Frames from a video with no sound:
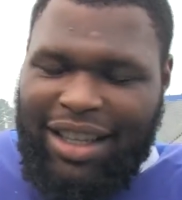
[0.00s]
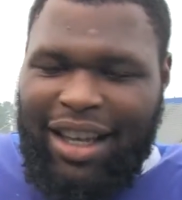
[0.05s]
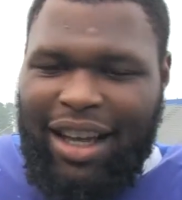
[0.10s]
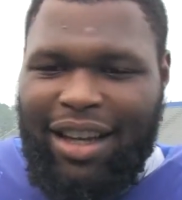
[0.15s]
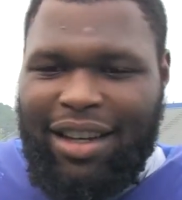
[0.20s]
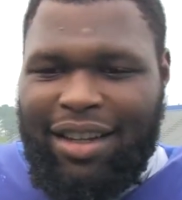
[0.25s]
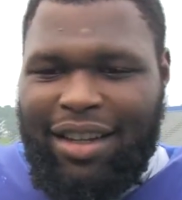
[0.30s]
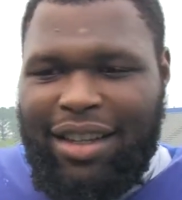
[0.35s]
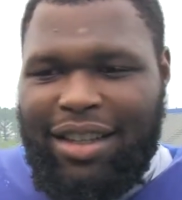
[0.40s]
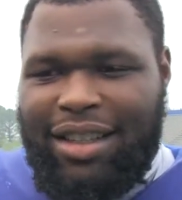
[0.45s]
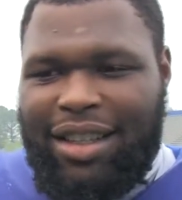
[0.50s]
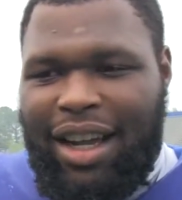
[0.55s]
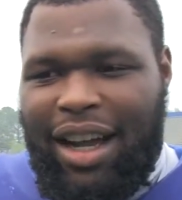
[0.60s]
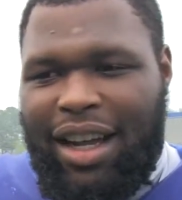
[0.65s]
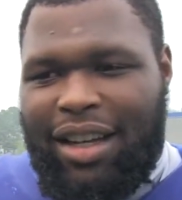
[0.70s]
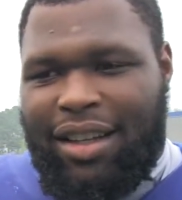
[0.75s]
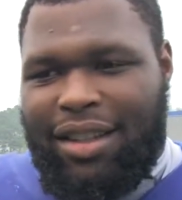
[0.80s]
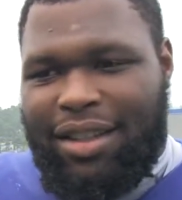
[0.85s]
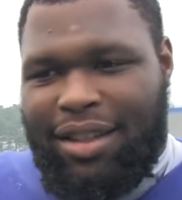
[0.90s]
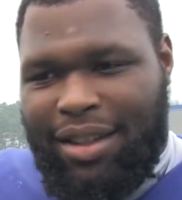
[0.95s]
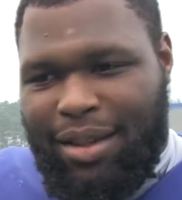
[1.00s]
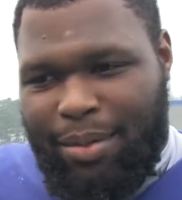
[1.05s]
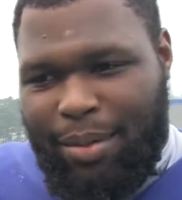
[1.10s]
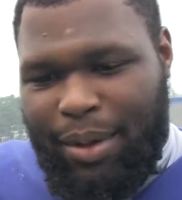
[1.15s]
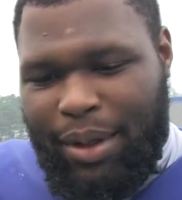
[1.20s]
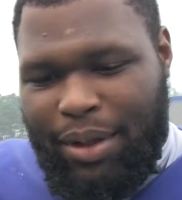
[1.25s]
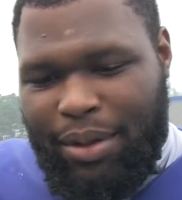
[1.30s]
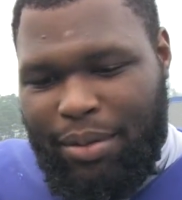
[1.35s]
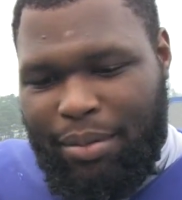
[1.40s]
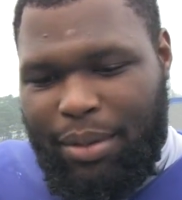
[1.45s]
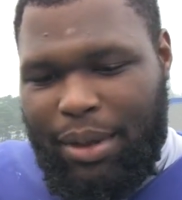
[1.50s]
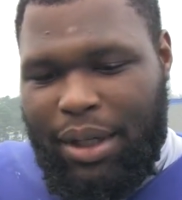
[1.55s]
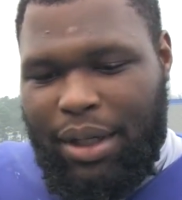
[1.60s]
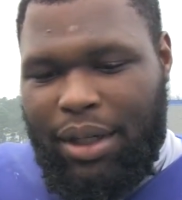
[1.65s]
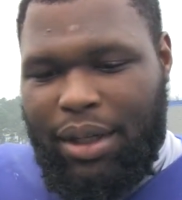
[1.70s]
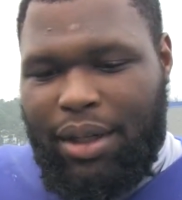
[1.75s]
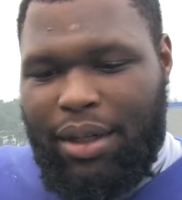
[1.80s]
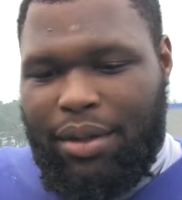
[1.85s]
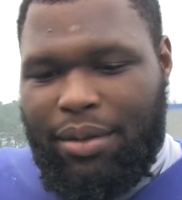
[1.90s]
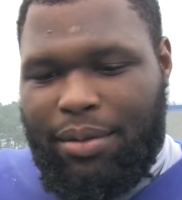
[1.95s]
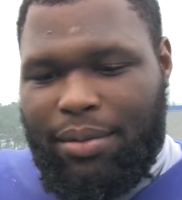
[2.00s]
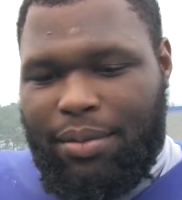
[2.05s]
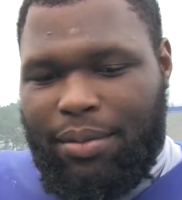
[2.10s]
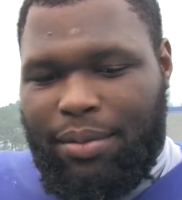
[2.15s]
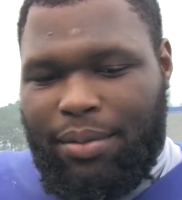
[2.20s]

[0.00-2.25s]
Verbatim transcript: it's kind of it's kind of similar, but uh,